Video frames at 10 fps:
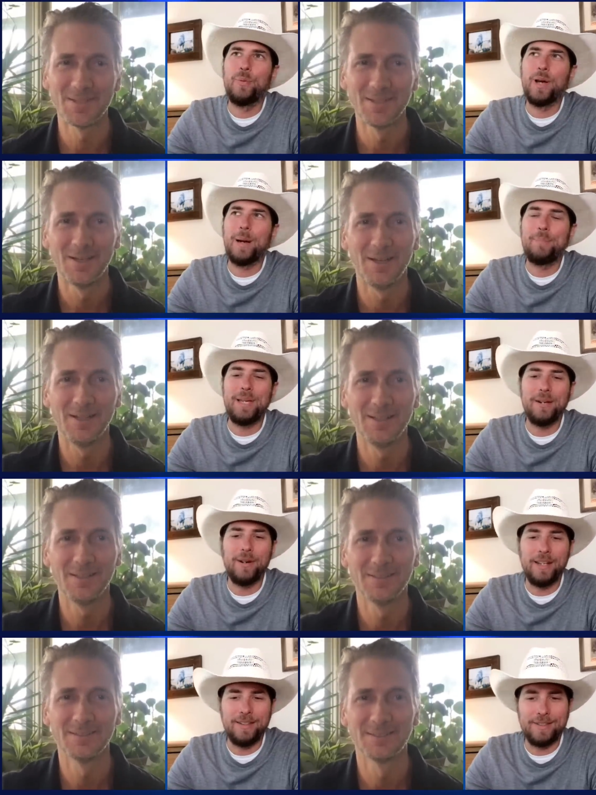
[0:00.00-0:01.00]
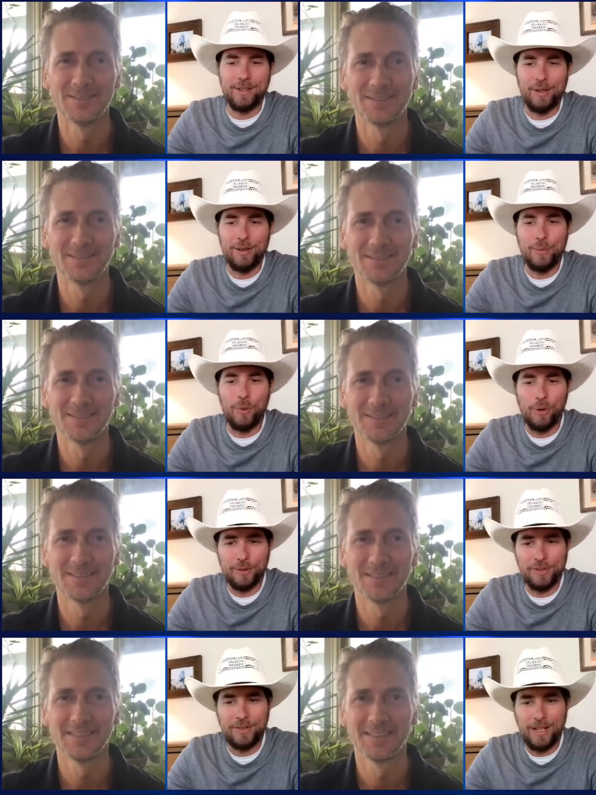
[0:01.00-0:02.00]
Speaker 1: appearance on the
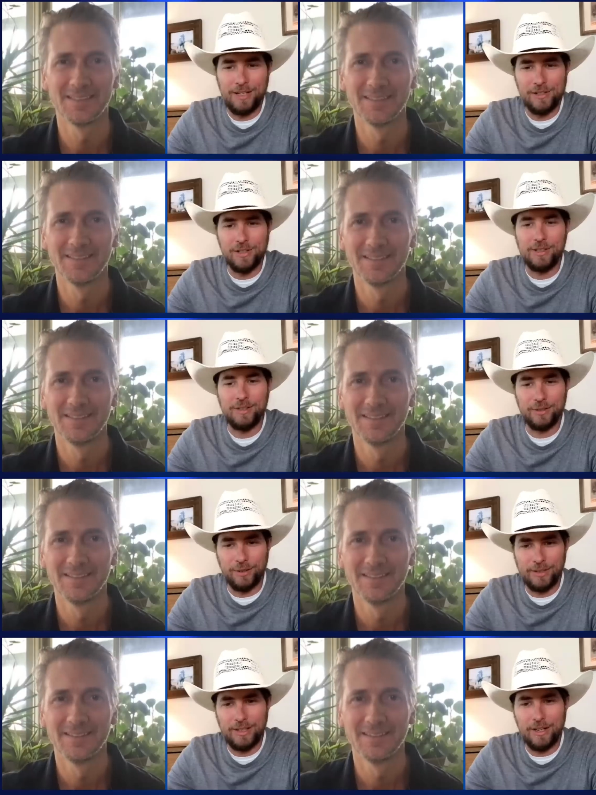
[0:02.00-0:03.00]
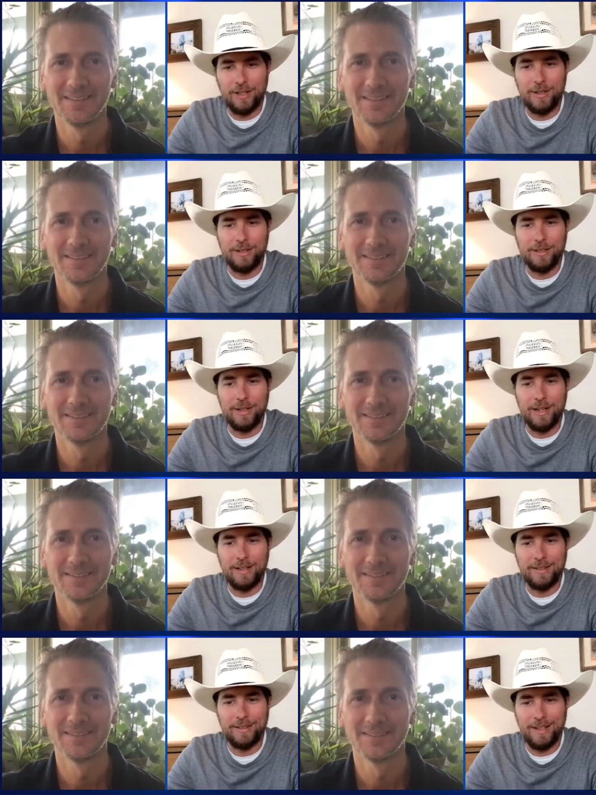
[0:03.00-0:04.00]
world stage, certainly on the
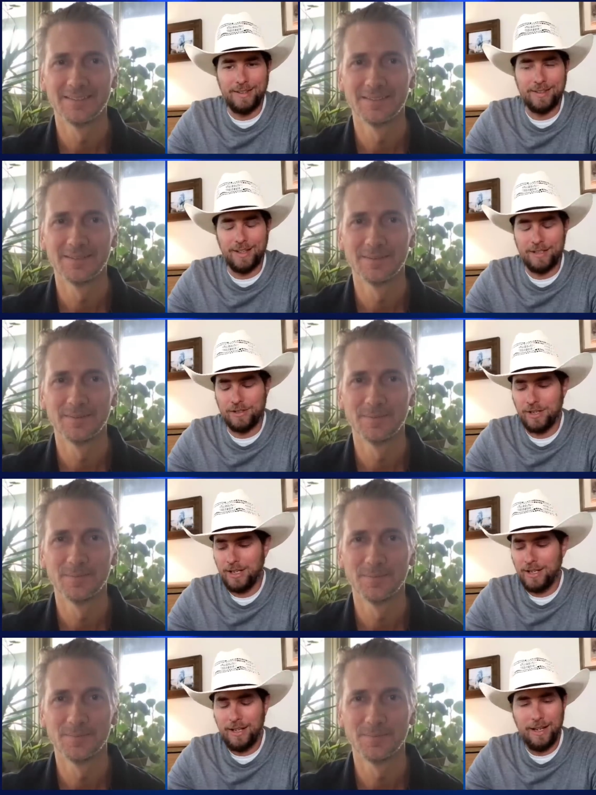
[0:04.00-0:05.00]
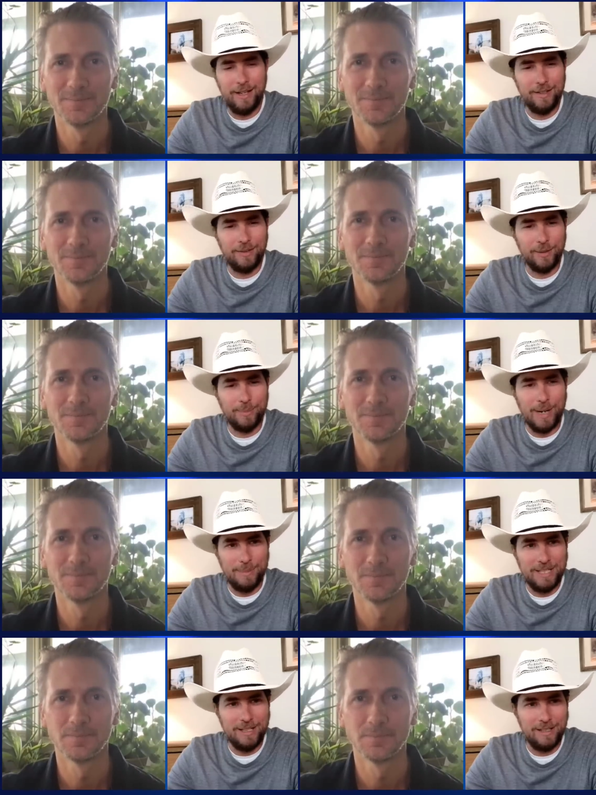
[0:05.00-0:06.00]
United States stage, is
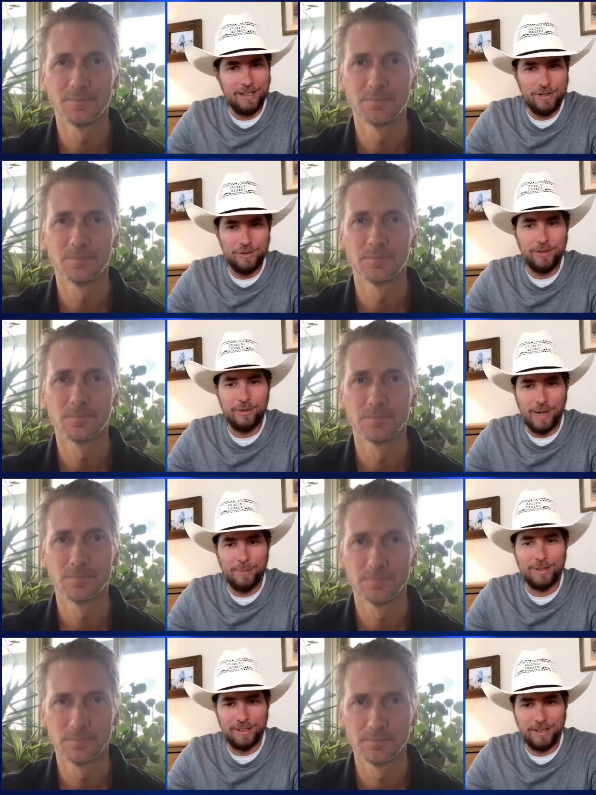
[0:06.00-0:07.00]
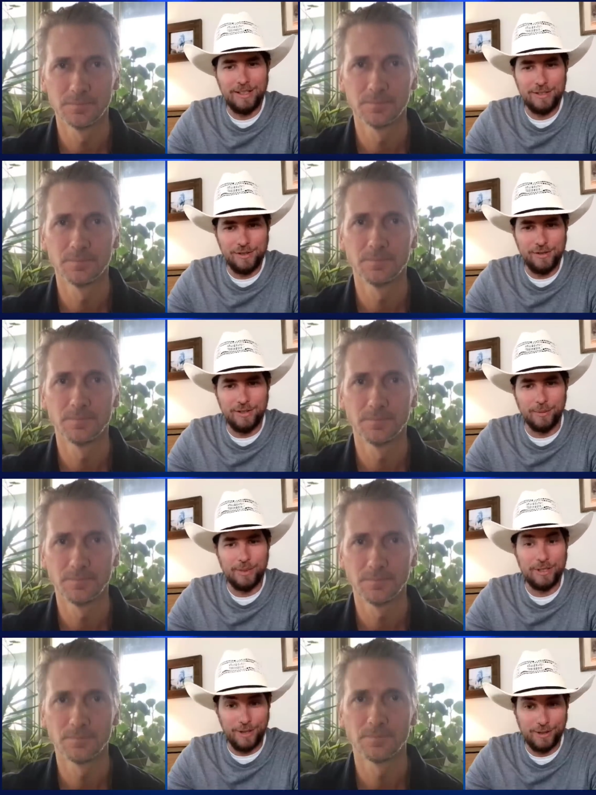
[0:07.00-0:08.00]
Bobby Kennedy Junior, Robert Kennedy Junior And
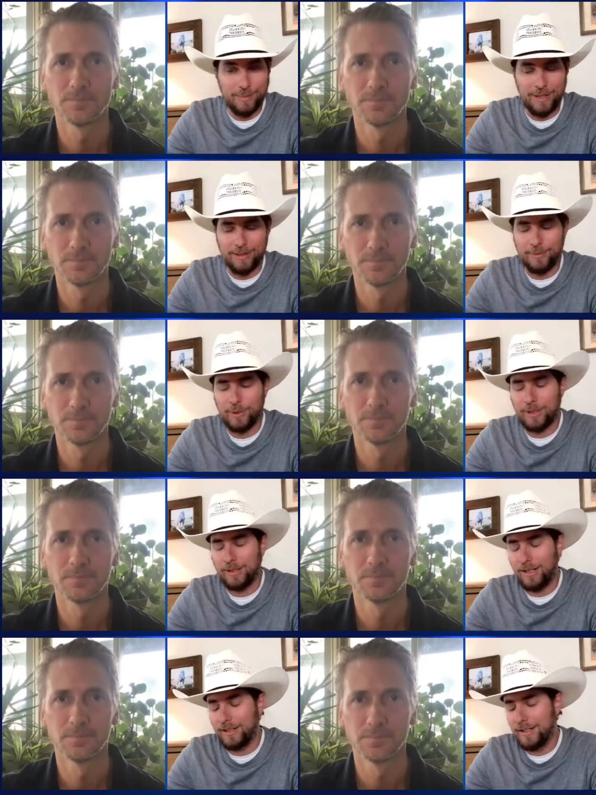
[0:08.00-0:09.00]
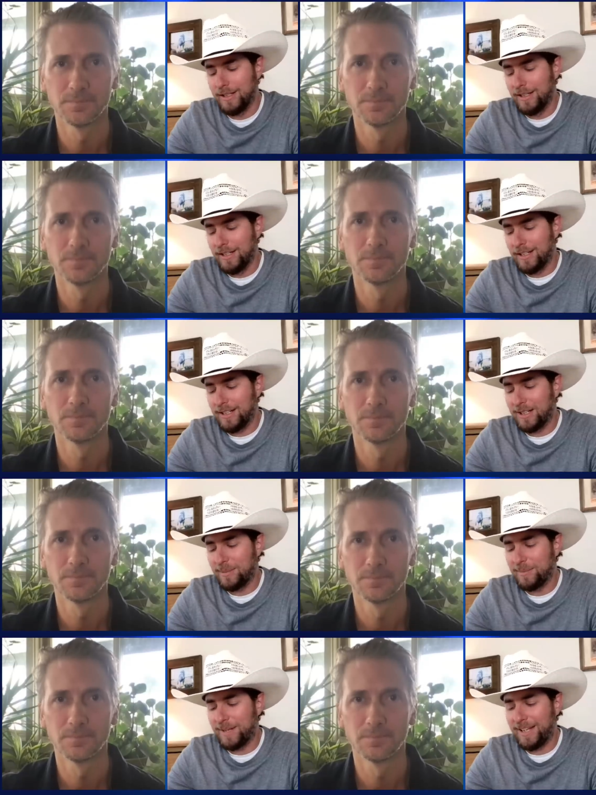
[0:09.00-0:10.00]
we talked about him quite a lot.
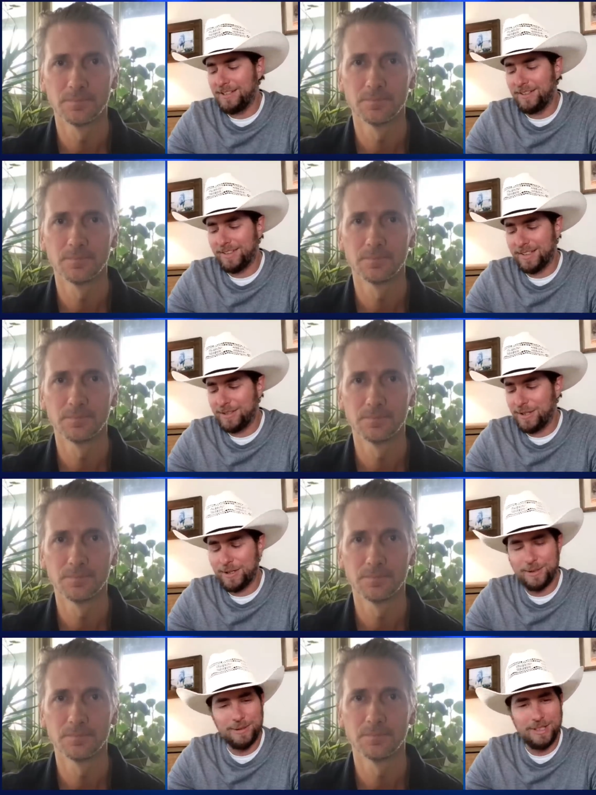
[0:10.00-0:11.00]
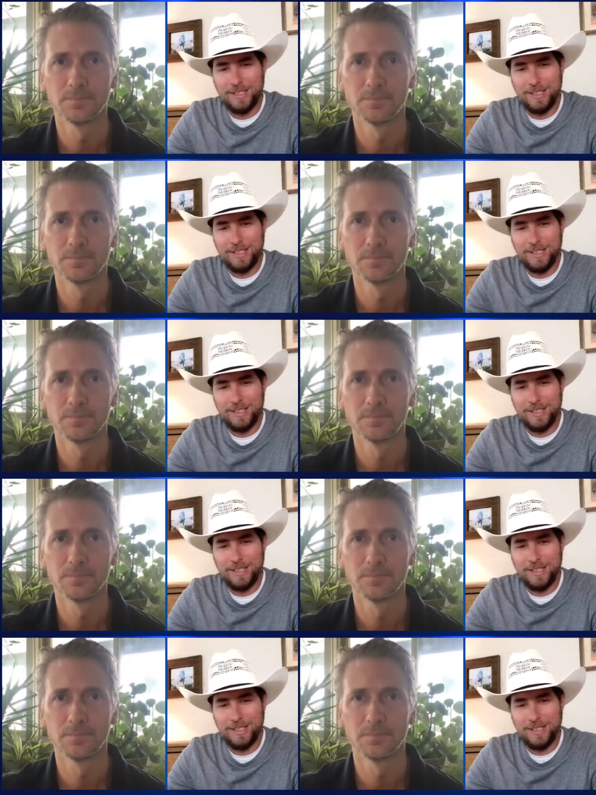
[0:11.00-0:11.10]
Um, and you said, you know,